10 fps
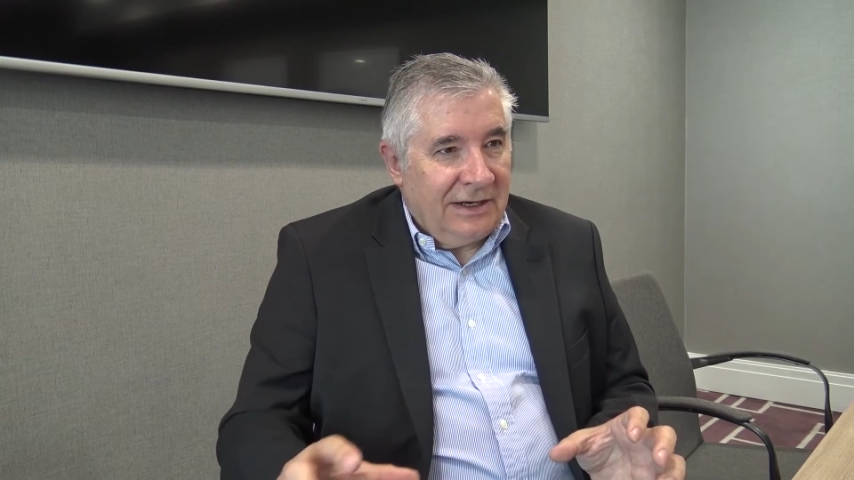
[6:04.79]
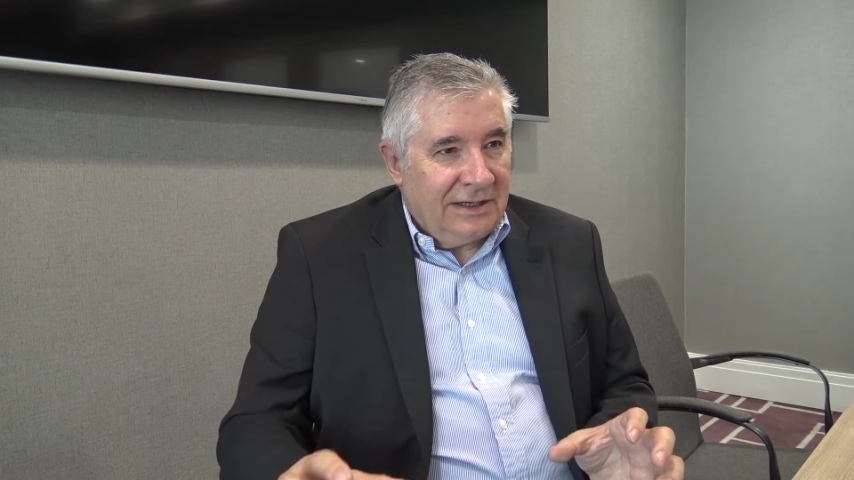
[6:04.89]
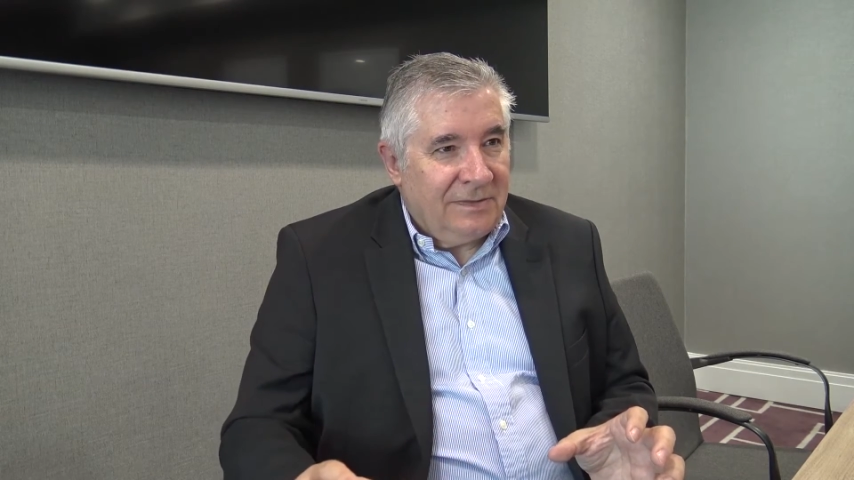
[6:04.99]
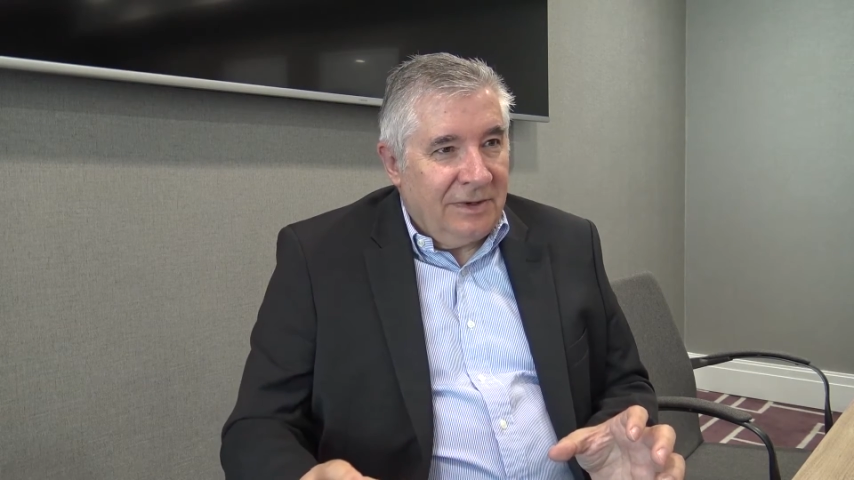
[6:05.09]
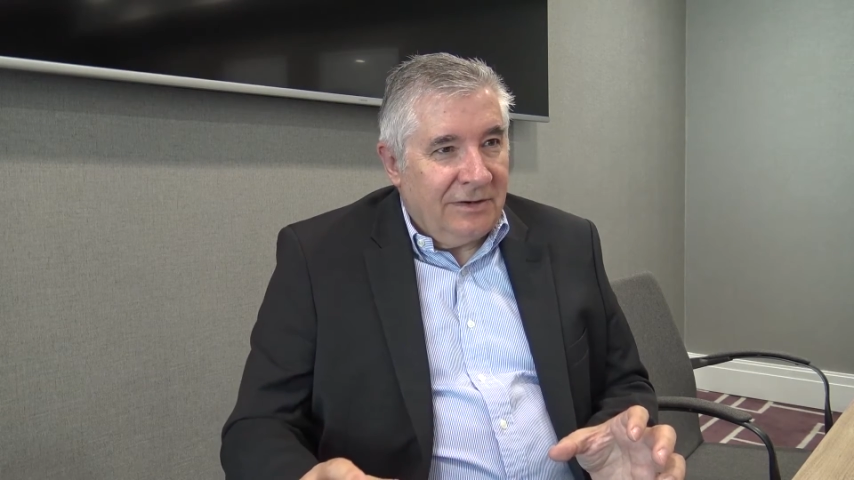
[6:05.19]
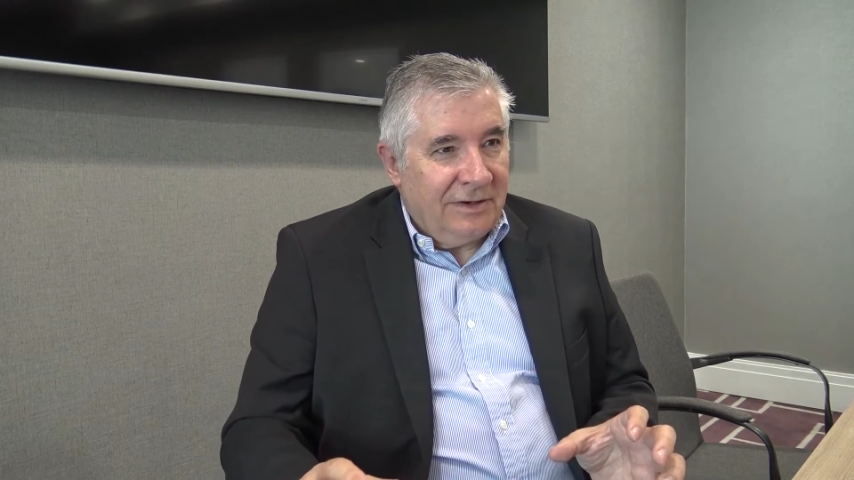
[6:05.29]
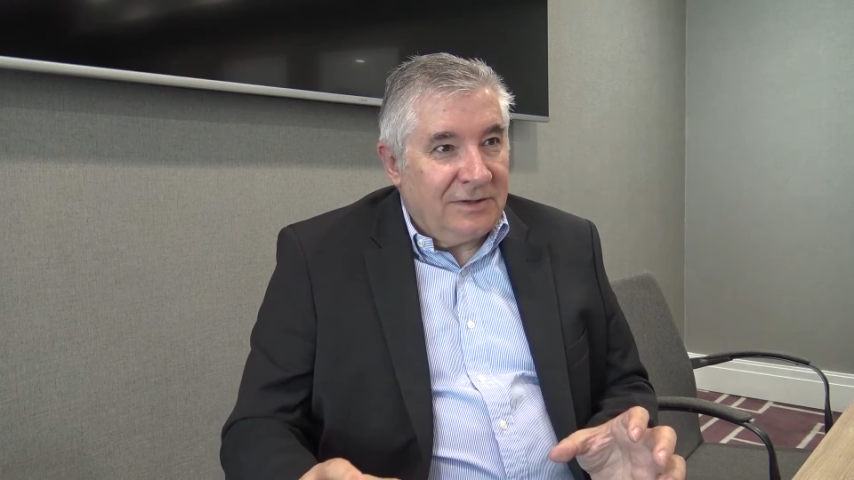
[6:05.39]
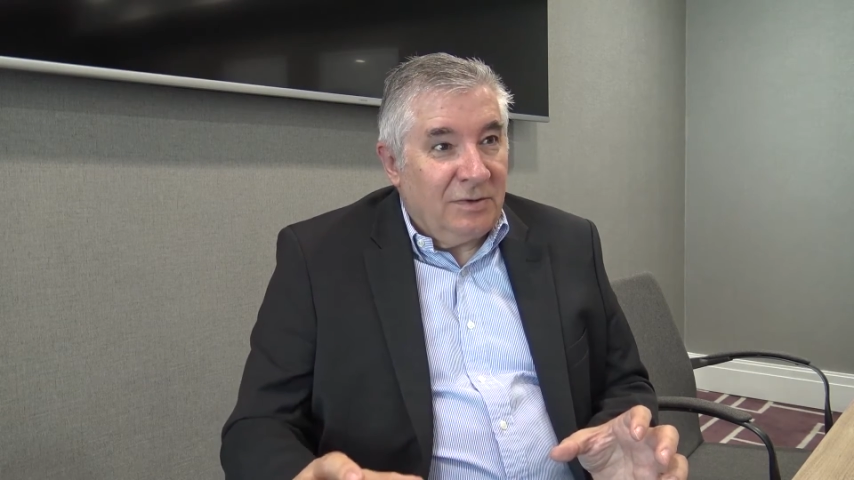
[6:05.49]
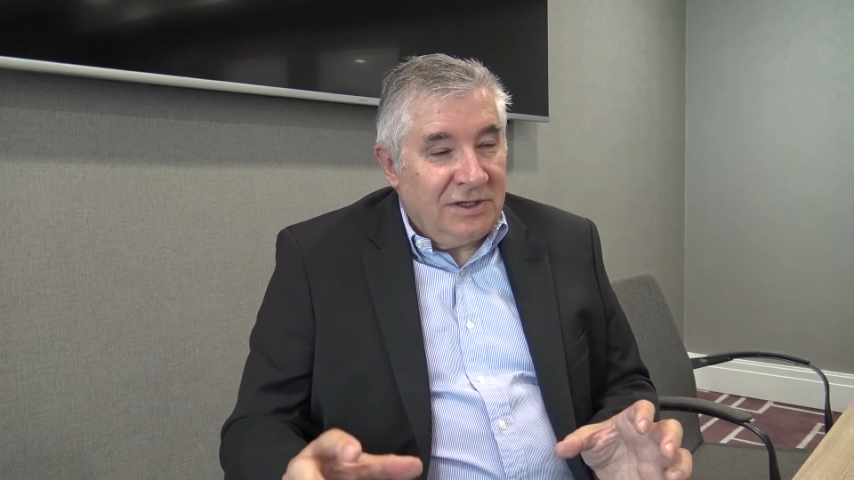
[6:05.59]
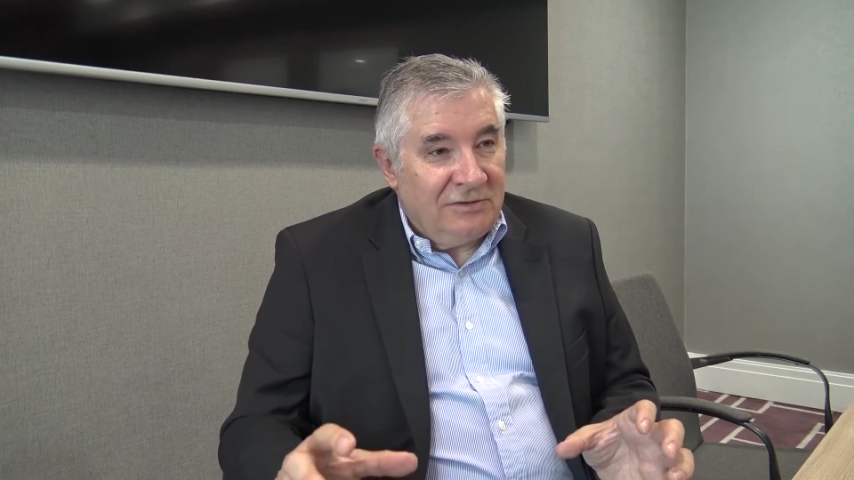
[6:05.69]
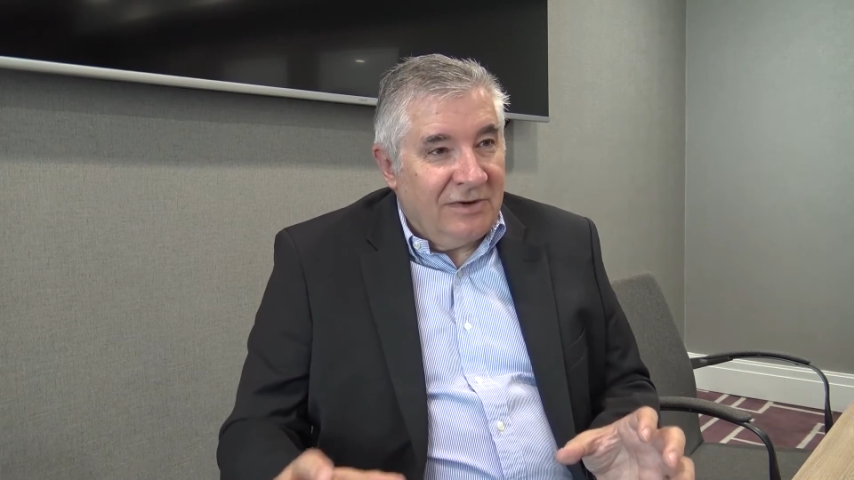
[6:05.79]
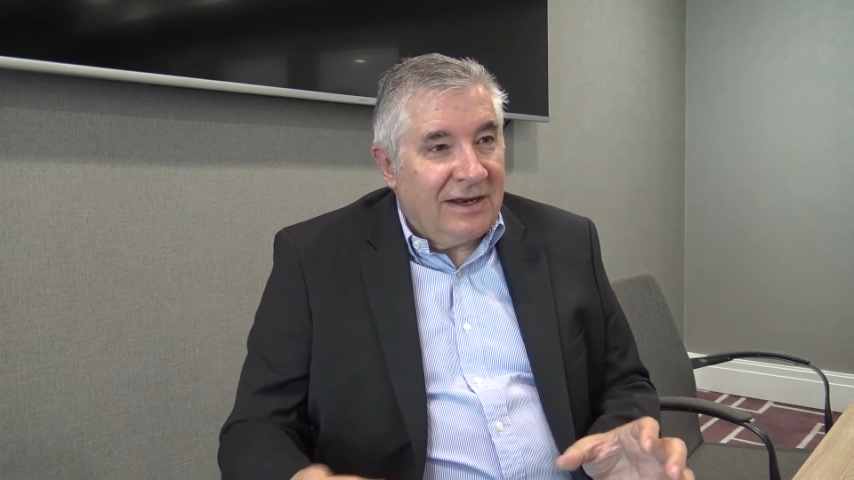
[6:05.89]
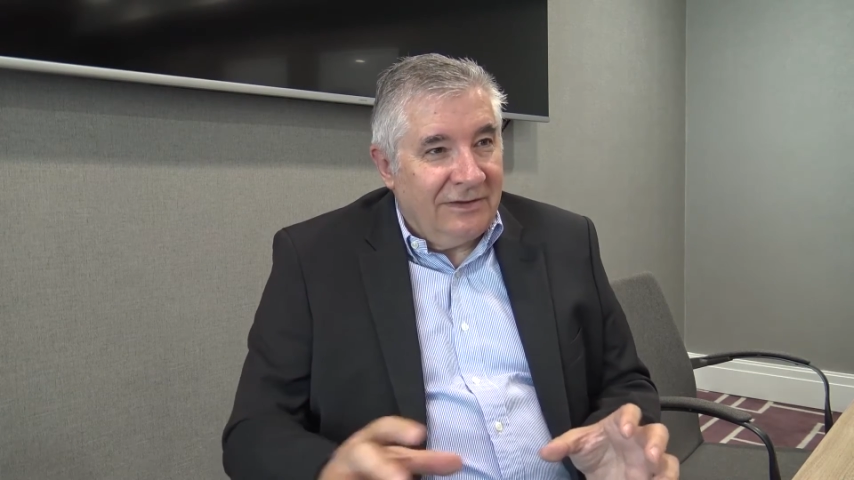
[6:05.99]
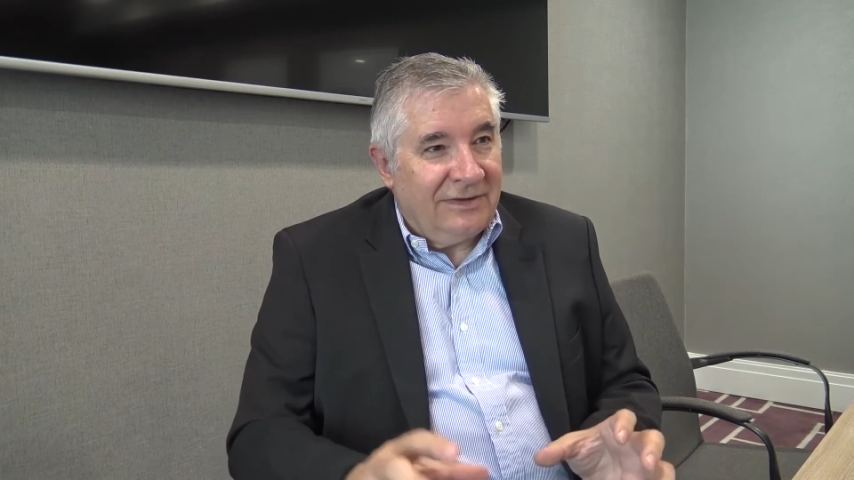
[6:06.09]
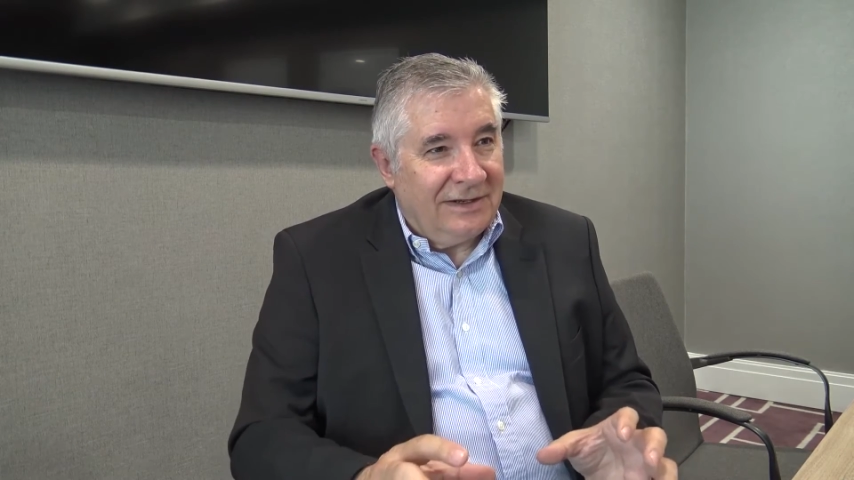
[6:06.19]
experience which is
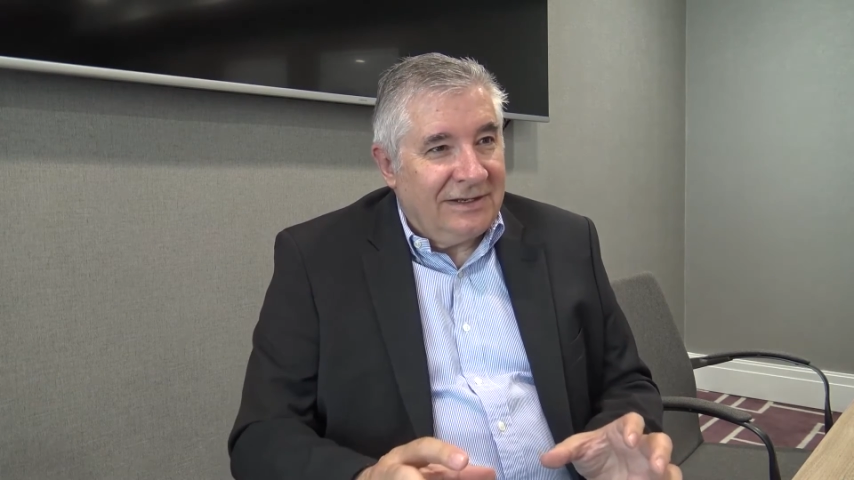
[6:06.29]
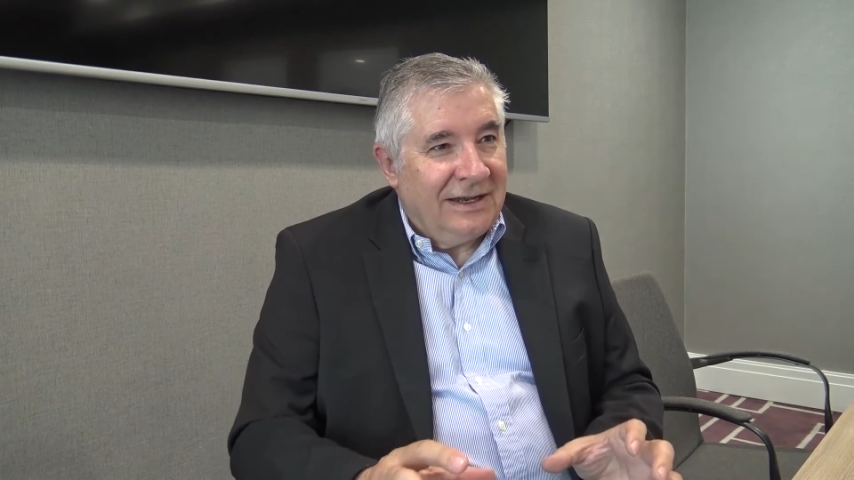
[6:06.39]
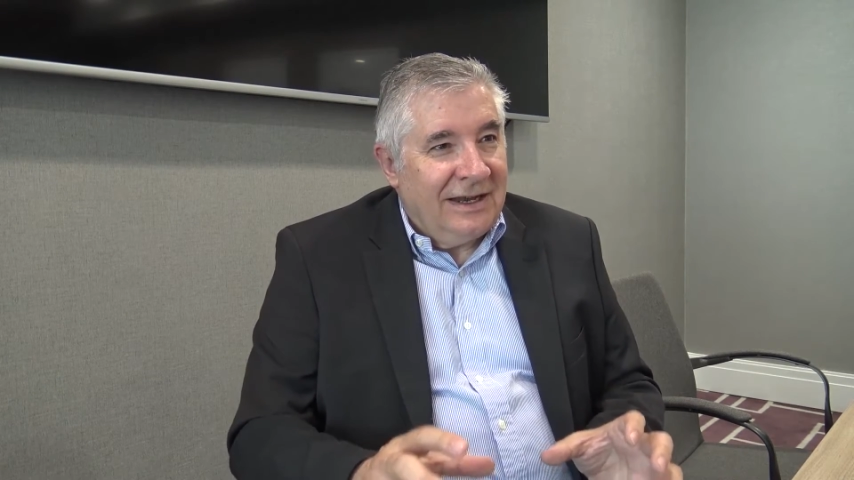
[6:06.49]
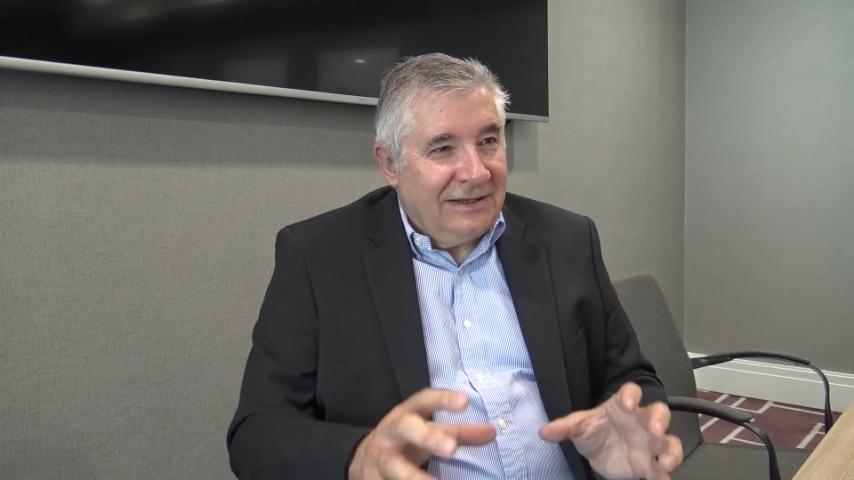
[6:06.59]
relevant